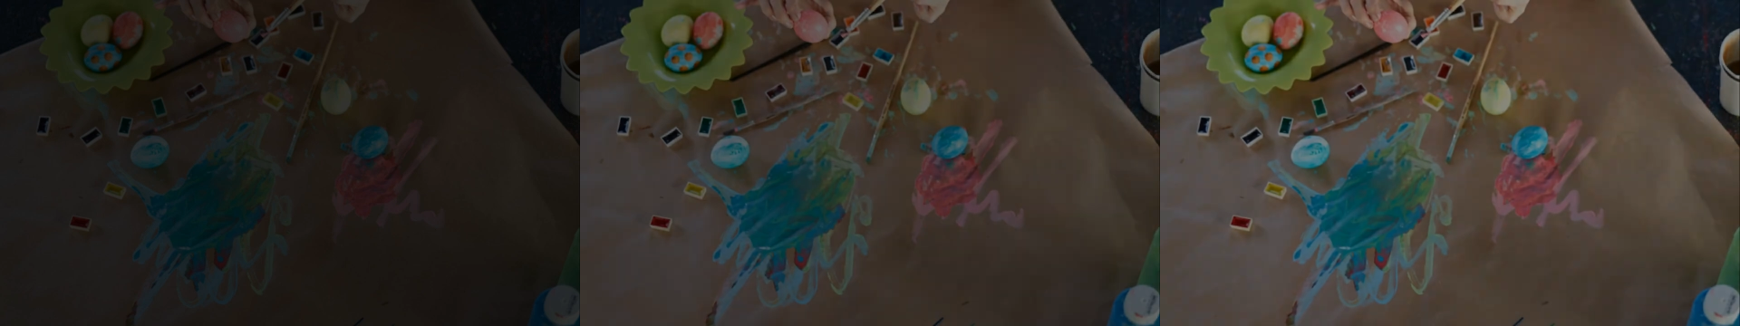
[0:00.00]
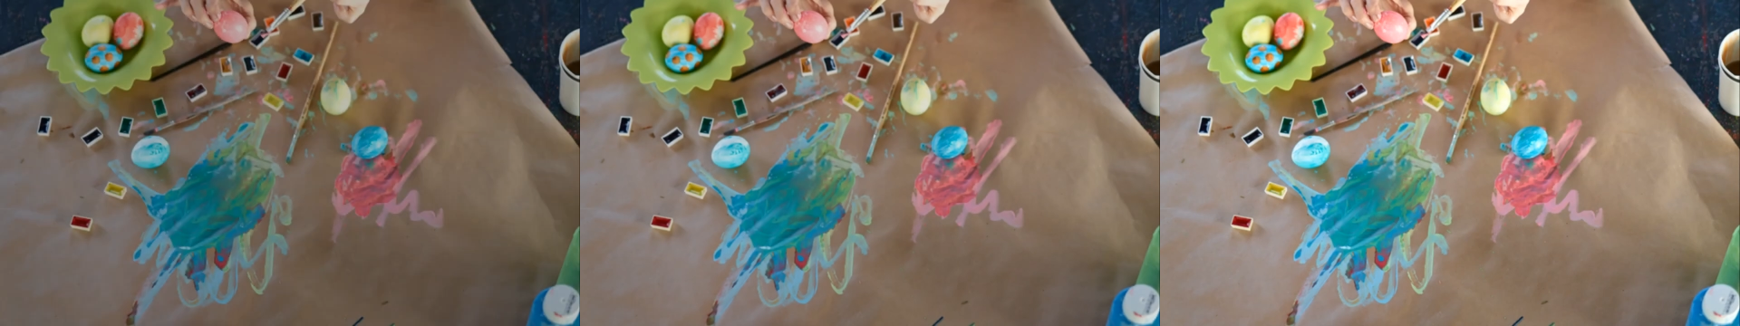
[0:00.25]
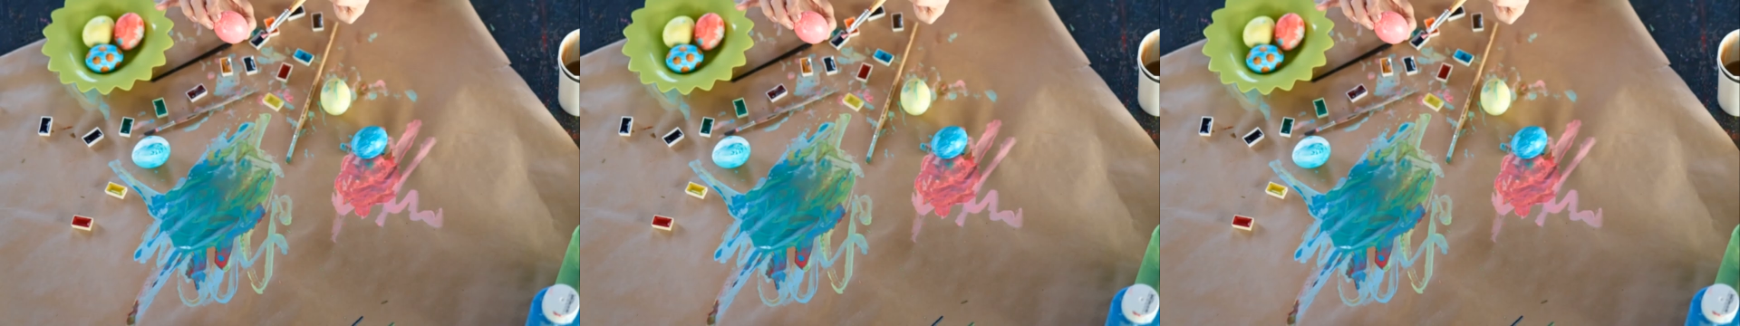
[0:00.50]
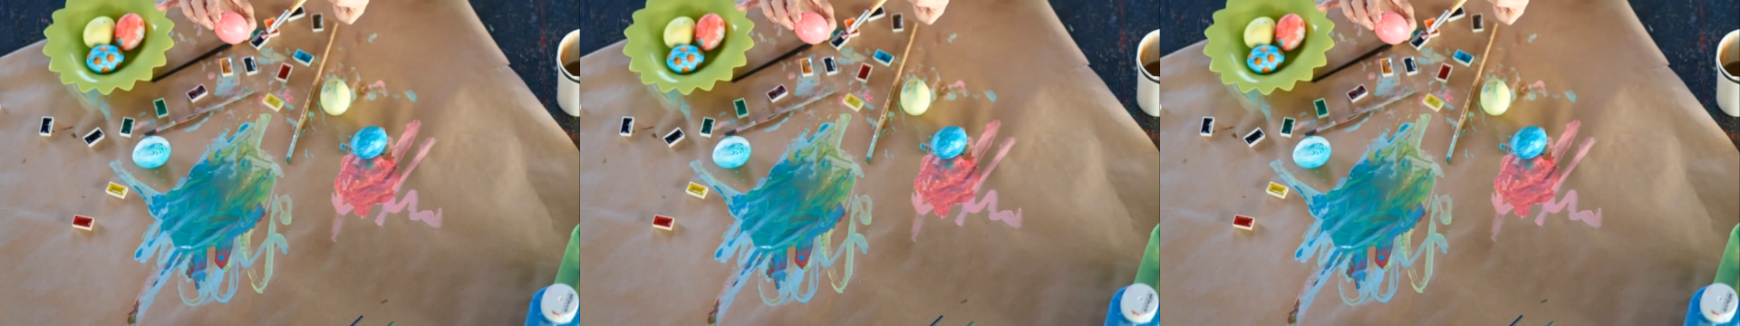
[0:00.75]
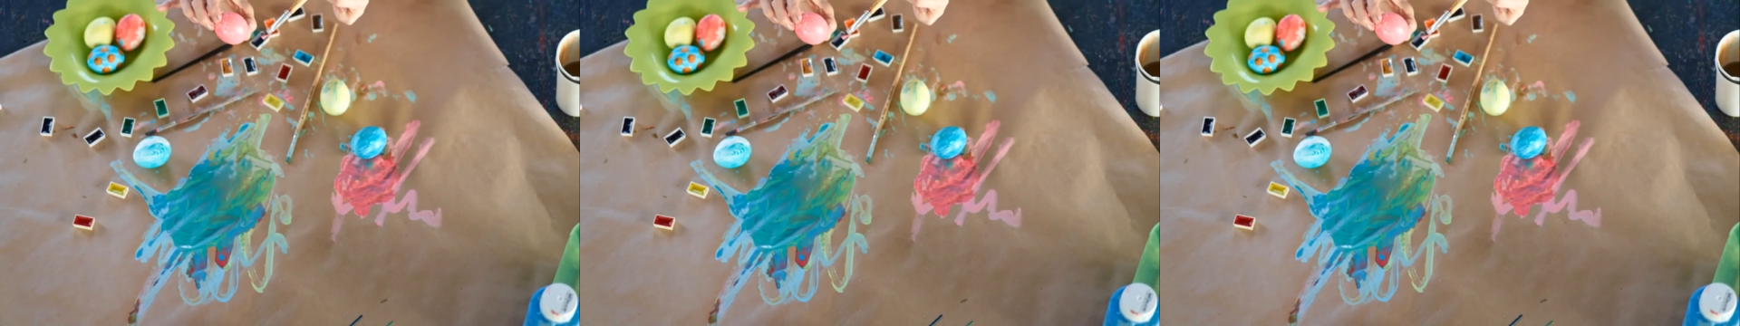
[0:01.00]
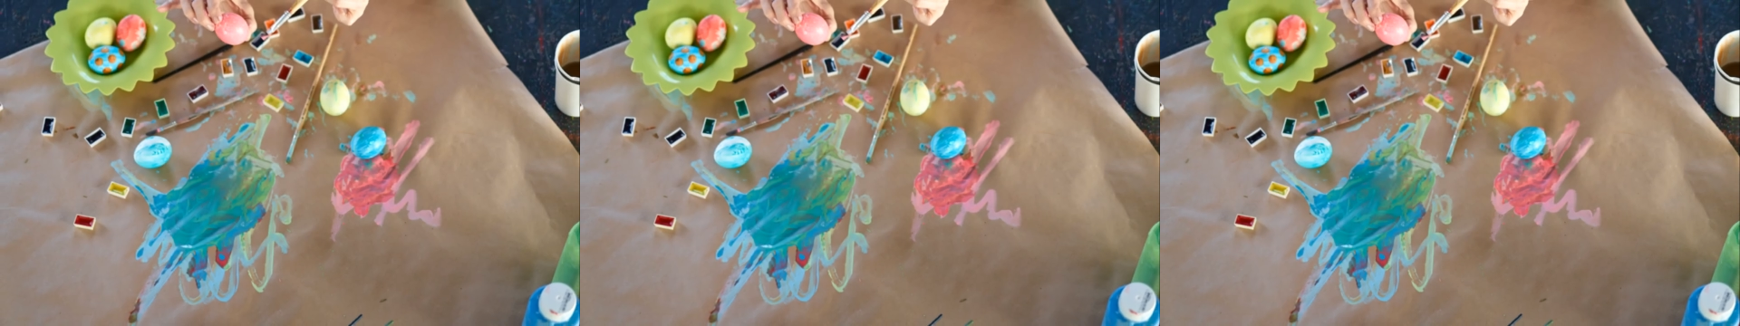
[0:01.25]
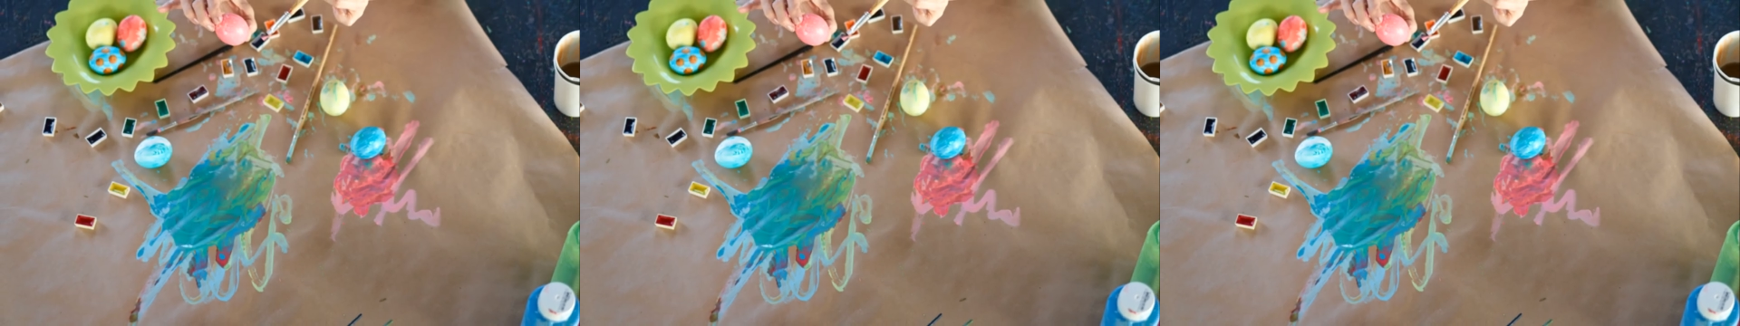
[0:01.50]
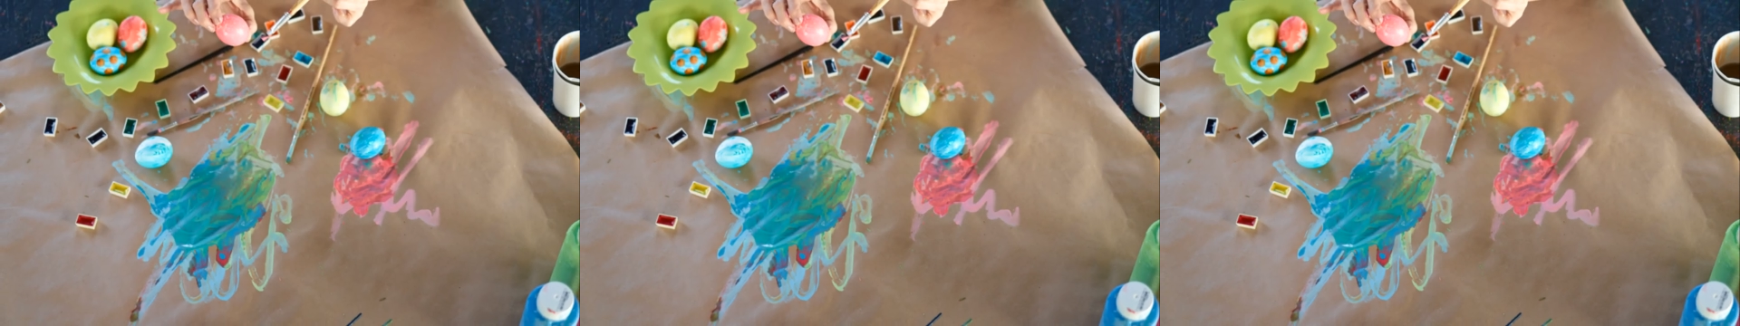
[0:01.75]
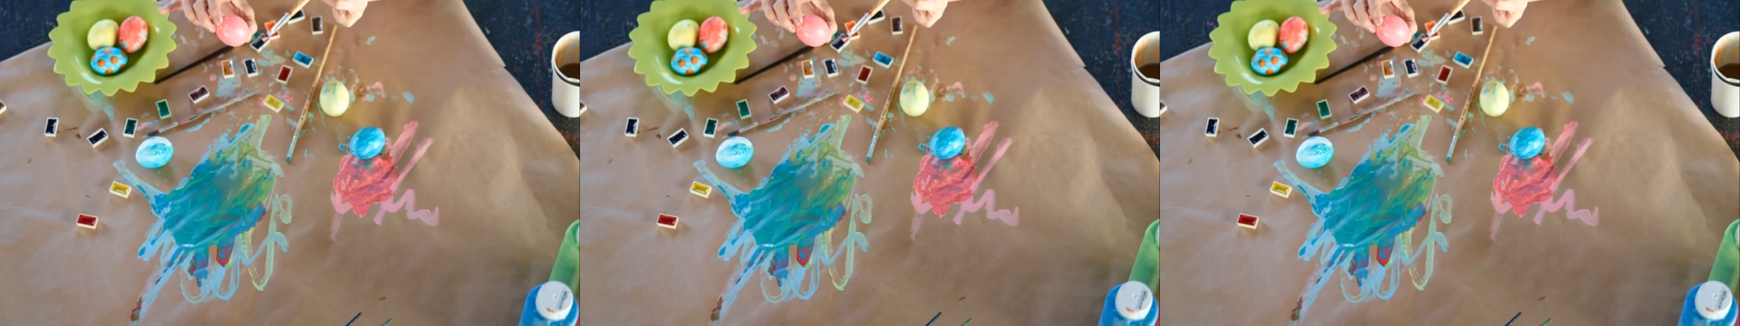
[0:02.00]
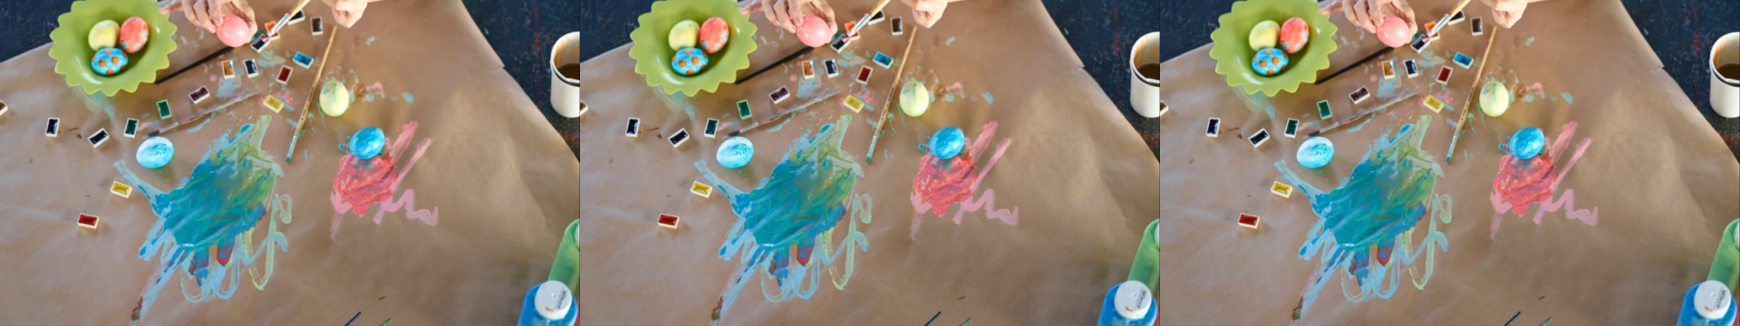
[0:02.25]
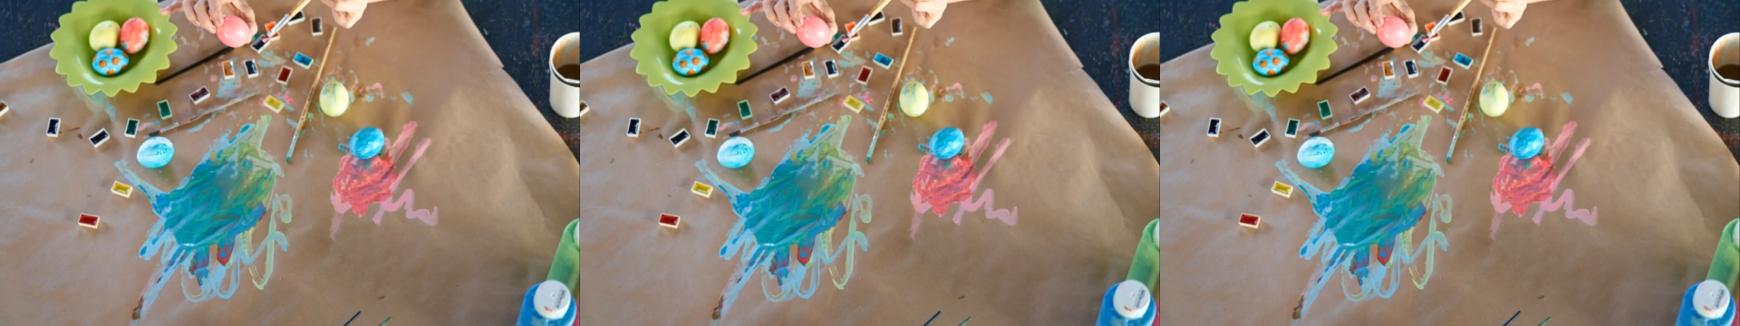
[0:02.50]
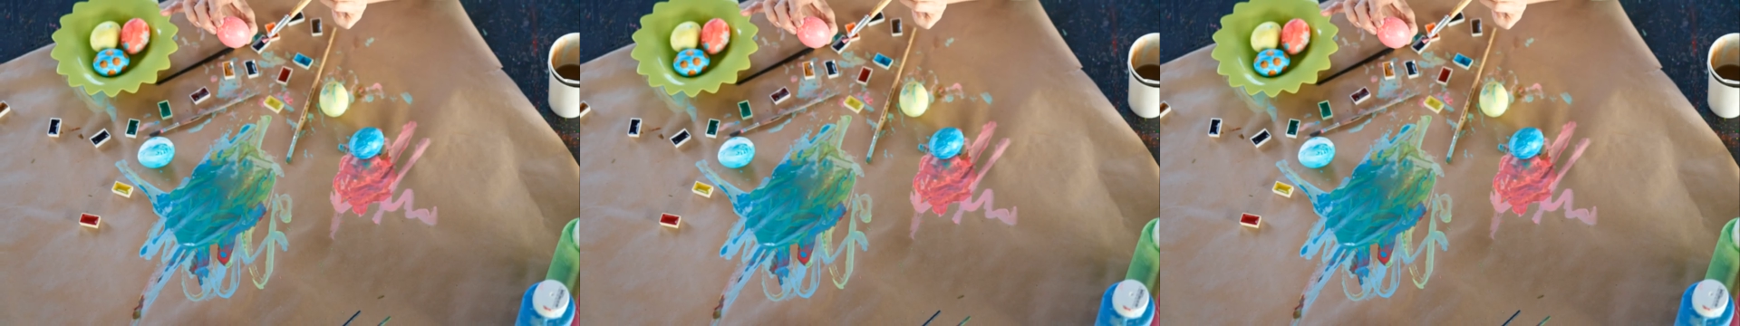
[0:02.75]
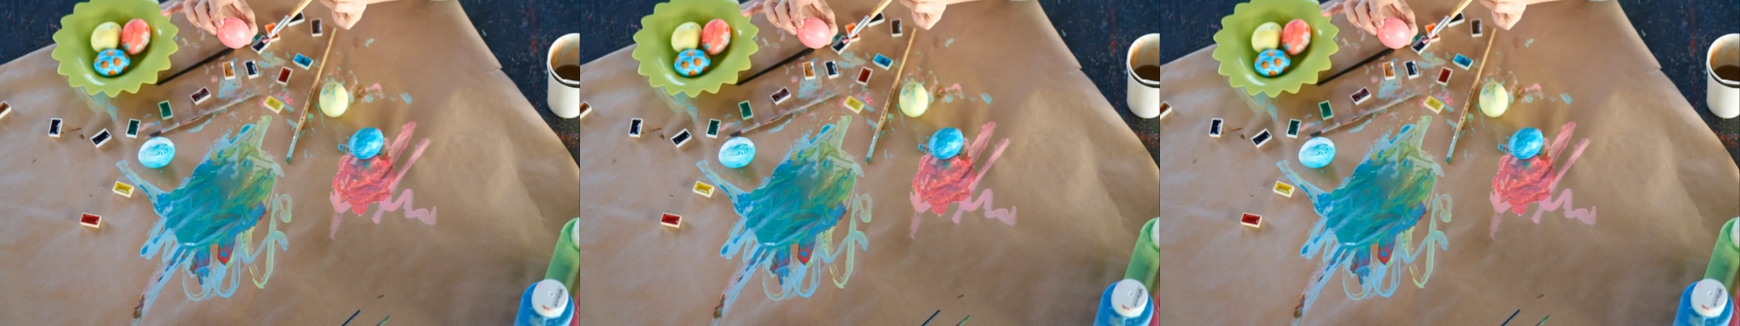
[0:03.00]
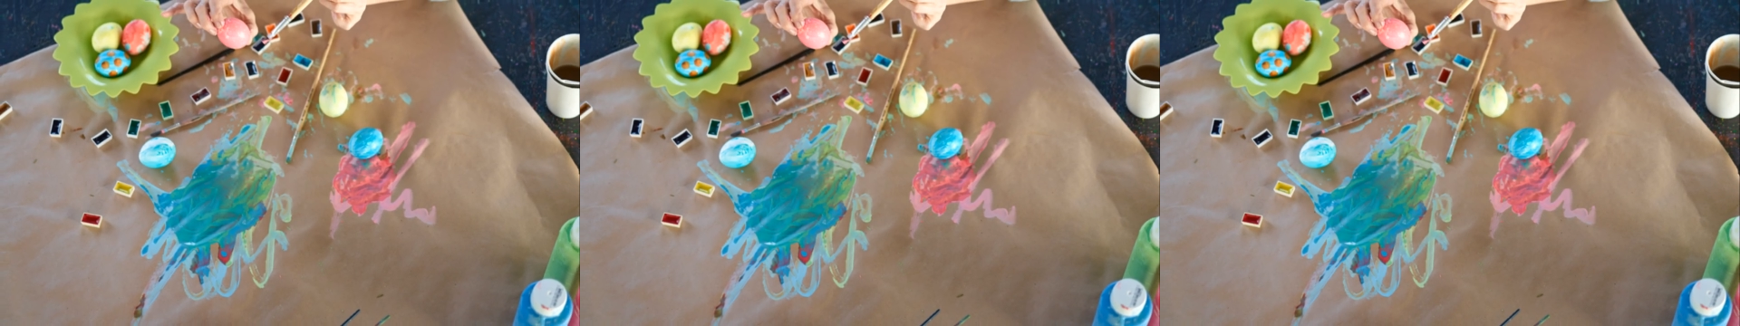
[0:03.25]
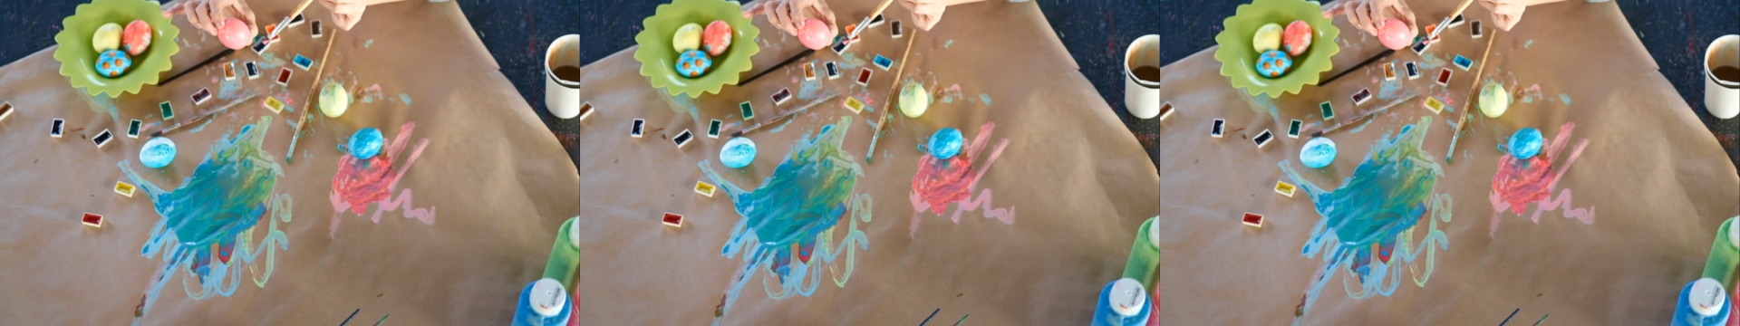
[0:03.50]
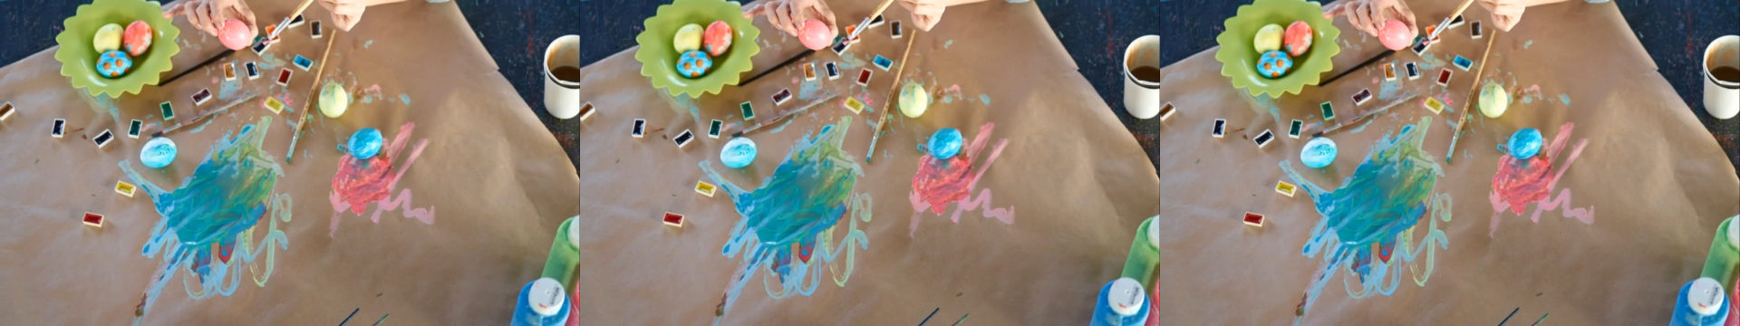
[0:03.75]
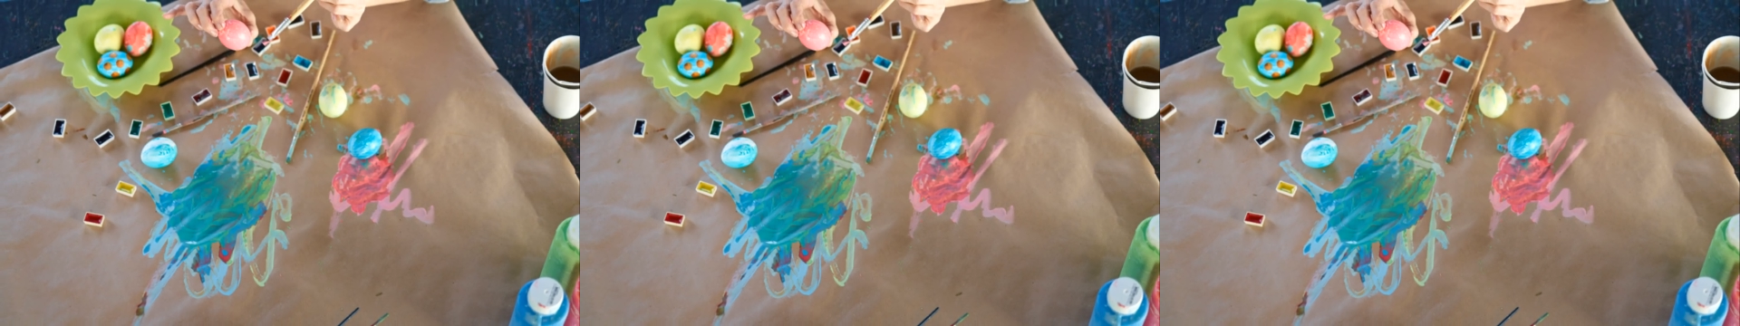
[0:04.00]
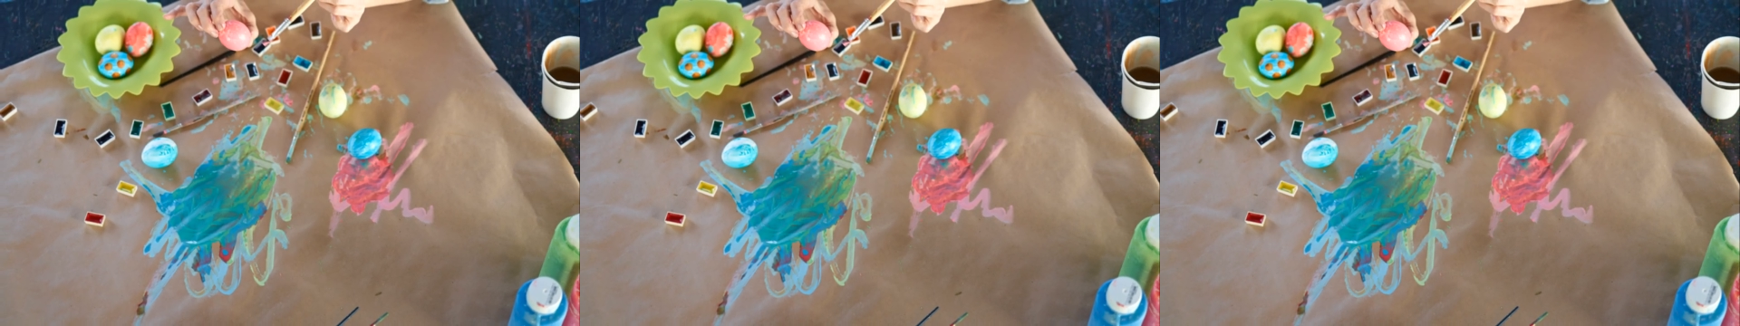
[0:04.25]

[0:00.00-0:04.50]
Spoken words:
[unreadable: no face in view]